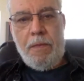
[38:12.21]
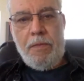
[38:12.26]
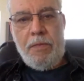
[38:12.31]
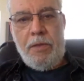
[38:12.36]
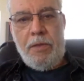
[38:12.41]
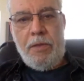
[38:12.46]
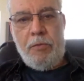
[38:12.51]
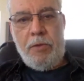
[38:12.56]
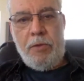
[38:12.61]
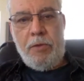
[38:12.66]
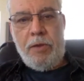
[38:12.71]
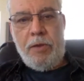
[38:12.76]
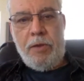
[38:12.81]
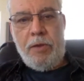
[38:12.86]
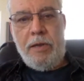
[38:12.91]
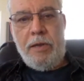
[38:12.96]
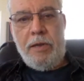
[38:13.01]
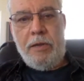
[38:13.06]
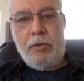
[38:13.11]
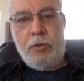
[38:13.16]
They
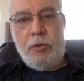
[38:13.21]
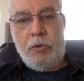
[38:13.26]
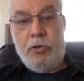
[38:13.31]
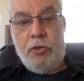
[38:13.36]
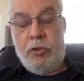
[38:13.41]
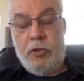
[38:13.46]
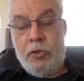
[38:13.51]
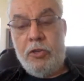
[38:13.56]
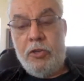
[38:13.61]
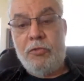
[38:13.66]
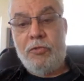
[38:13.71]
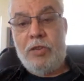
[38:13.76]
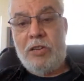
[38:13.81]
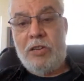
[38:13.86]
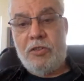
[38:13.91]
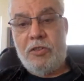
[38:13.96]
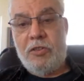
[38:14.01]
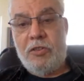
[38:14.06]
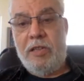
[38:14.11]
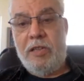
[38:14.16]
really, so
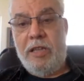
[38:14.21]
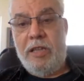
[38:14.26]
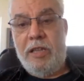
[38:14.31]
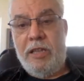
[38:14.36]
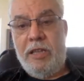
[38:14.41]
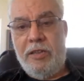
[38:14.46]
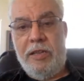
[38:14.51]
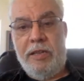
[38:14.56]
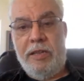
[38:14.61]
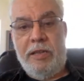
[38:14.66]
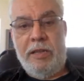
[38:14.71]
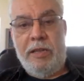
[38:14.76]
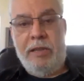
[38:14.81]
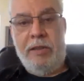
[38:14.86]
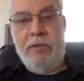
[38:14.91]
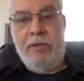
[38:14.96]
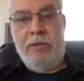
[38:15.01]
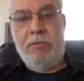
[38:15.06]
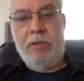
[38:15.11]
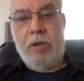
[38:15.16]
just a
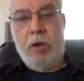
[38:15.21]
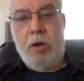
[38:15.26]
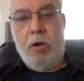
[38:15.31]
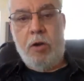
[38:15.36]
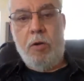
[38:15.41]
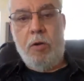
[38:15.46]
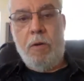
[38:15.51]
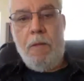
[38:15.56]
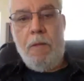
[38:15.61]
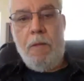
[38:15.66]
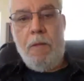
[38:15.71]
year ago,